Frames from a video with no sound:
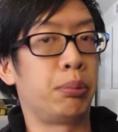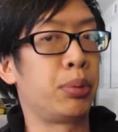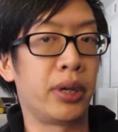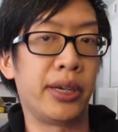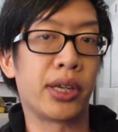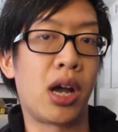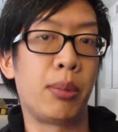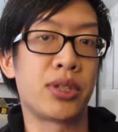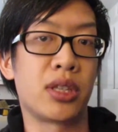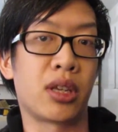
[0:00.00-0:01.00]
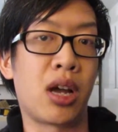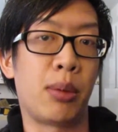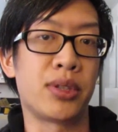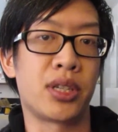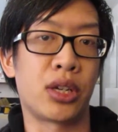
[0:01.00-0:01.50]
Put any comments in the
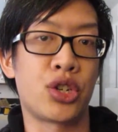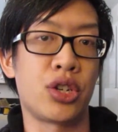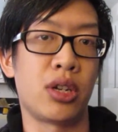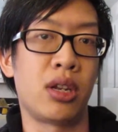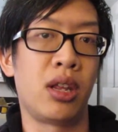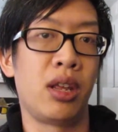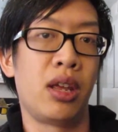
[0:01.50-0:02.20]
comments section,